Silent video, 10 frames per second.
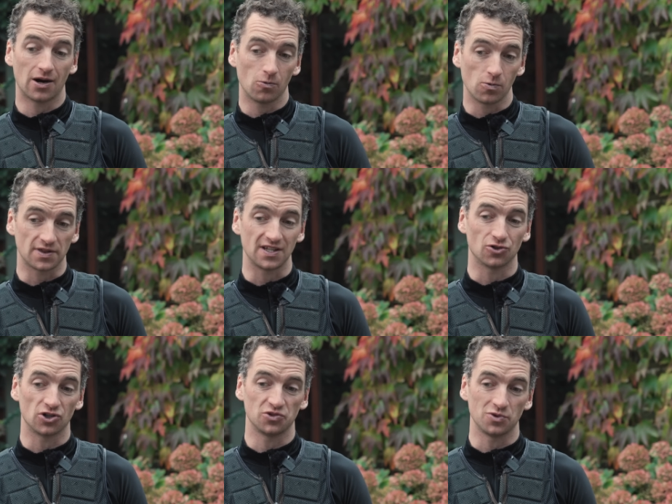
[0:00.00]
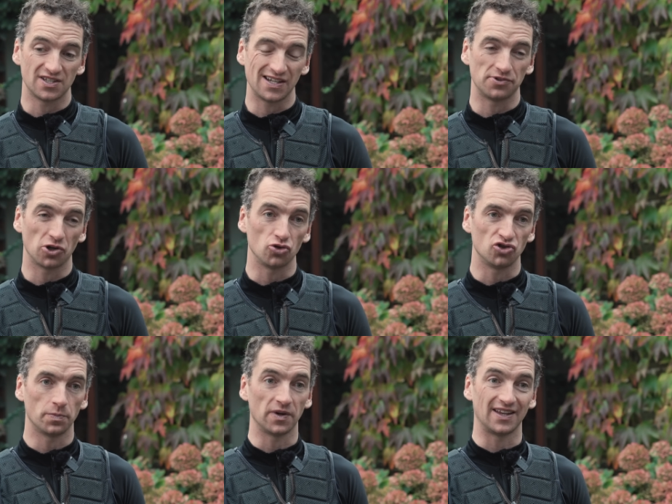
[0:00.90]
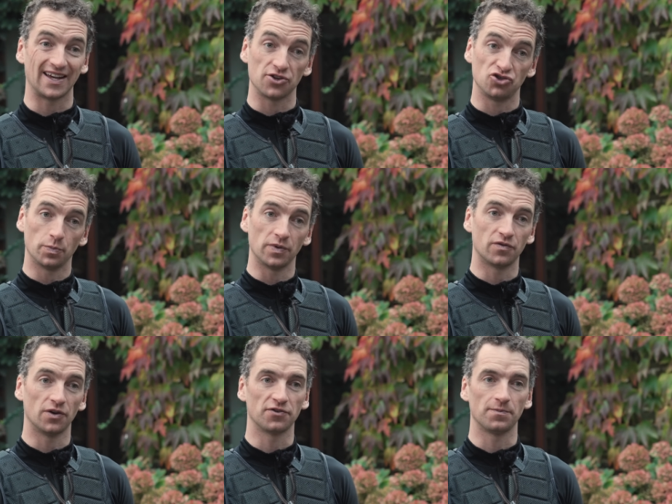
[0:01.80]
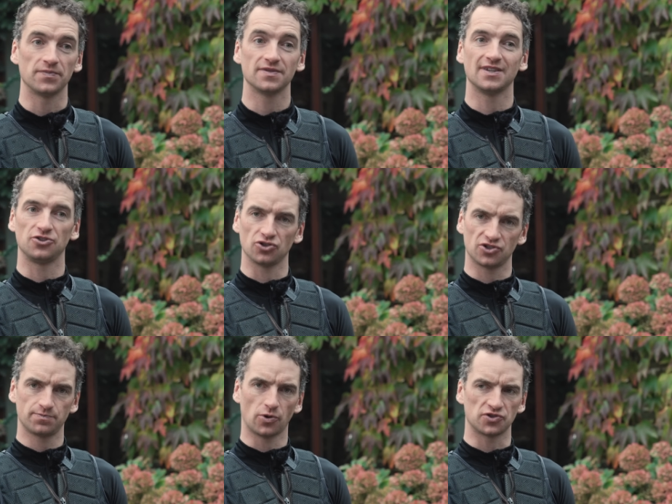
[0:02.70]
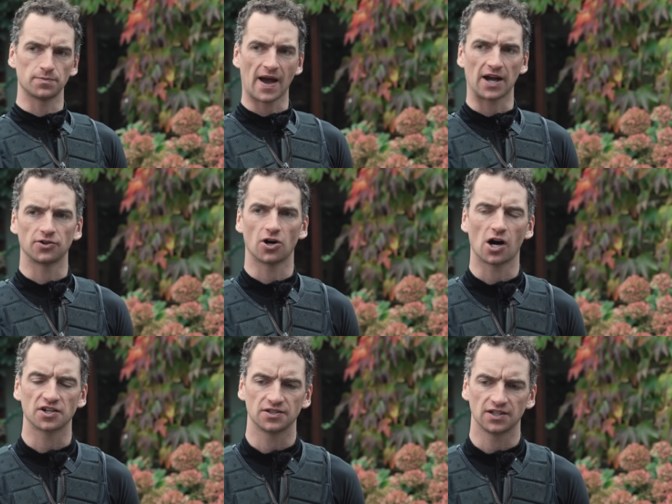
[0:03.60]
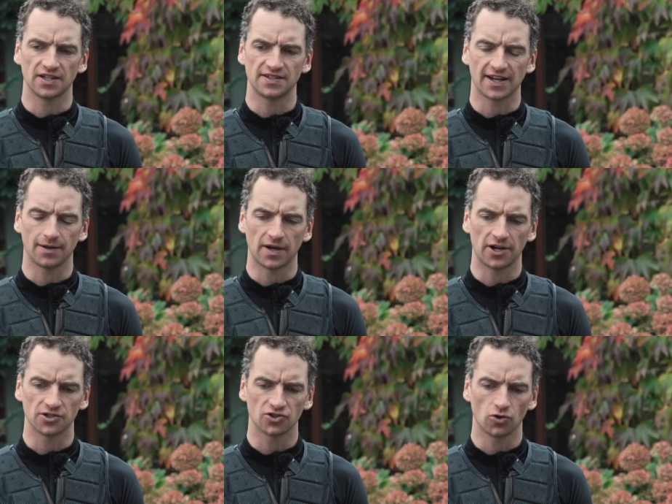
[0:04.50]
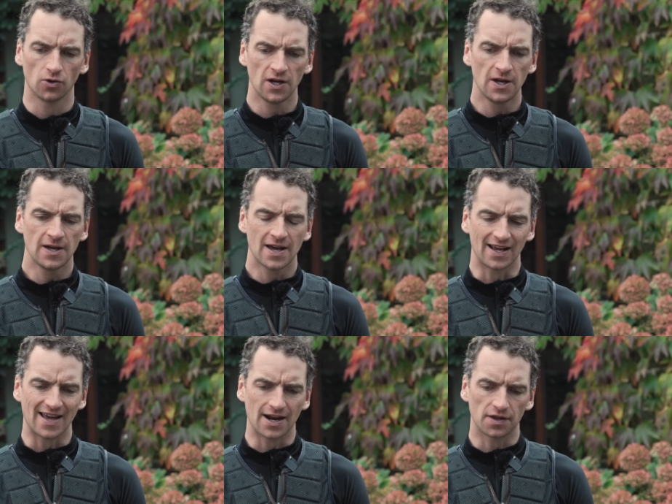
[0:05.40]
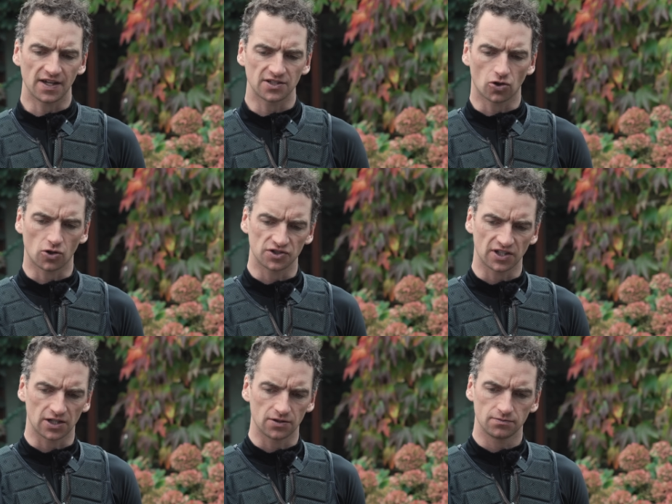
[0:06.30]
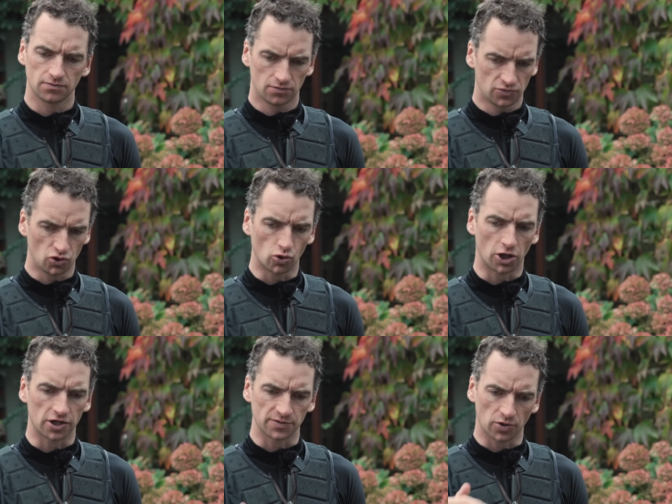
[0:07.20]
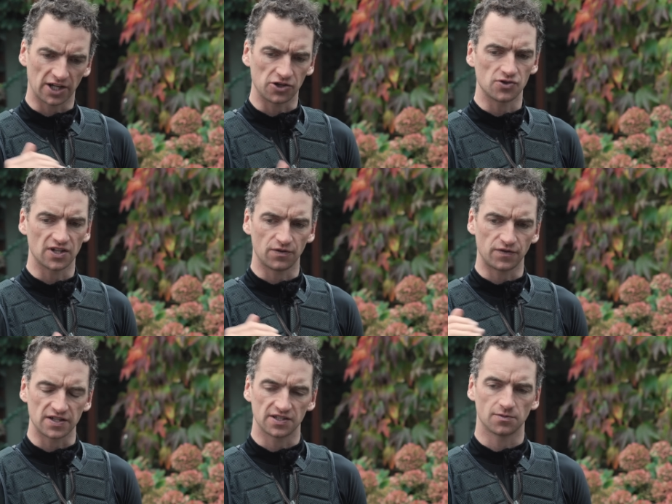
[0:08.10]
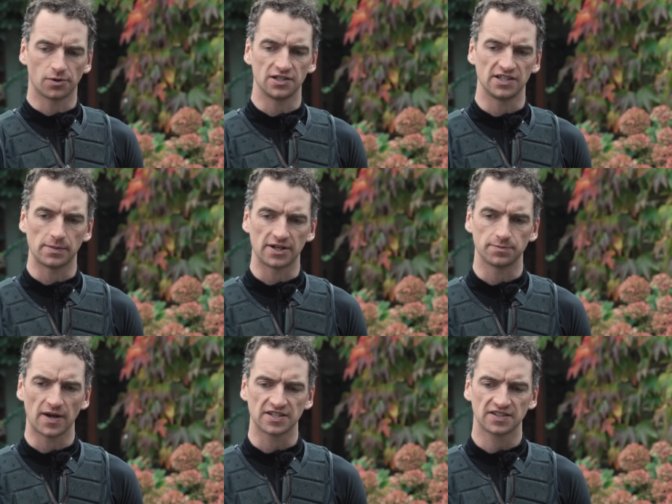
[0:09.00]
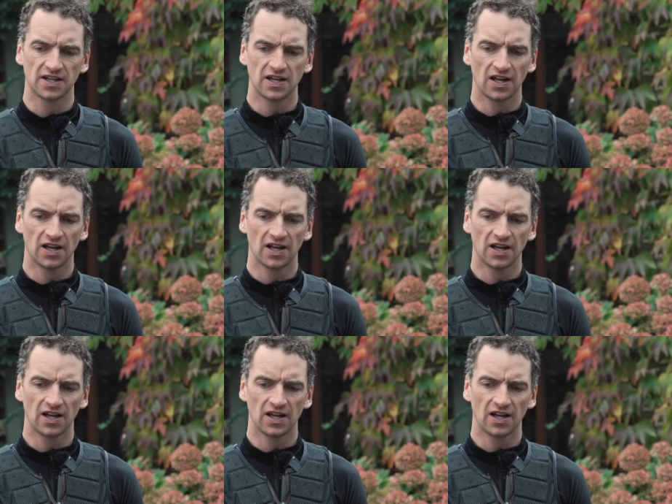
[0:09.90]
with these horses, when they go jumping, they get a jump in front of them, it just puts them back in their hocks and can settle better. So again, I think he's a horse that'll do hurdles, but like you say, fences will probably see him at his best.